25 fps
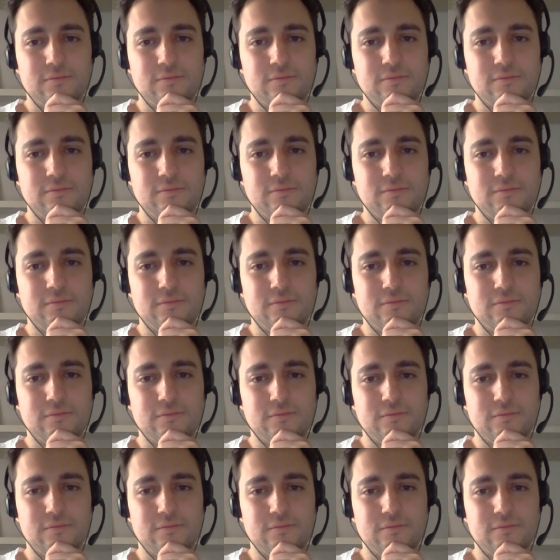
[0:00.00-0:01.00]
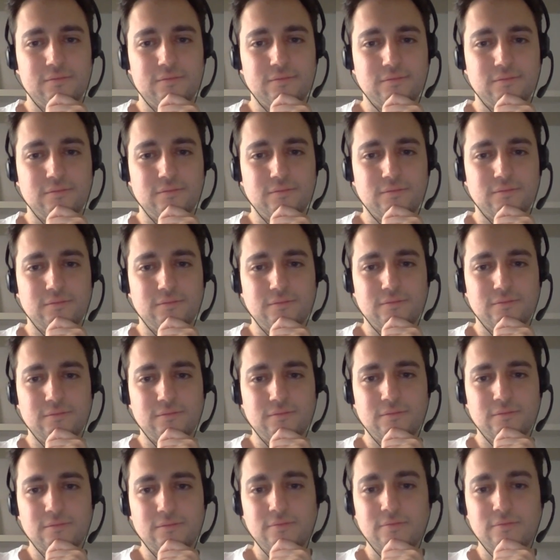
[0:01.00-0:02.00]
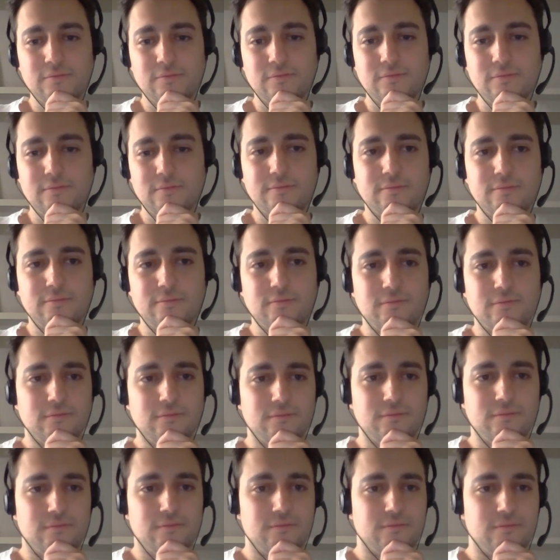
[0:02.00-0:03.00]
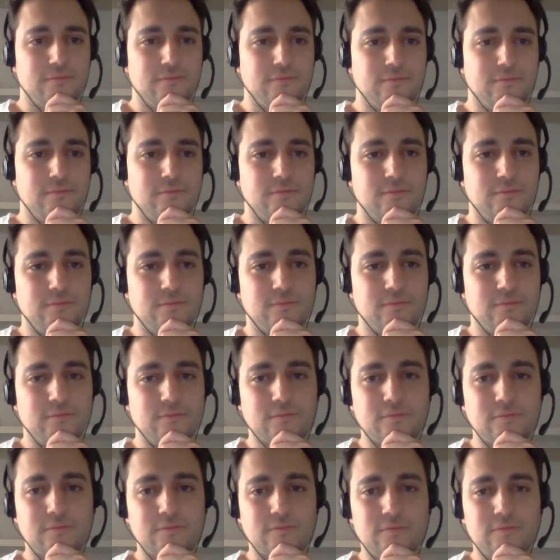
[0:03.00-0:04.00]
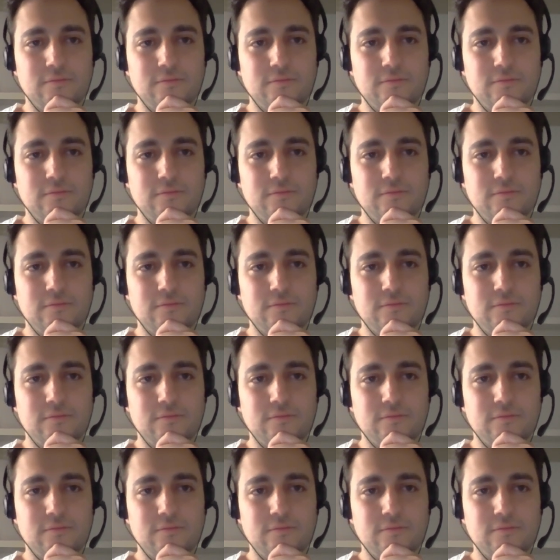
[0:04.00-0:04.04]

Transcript: (silent)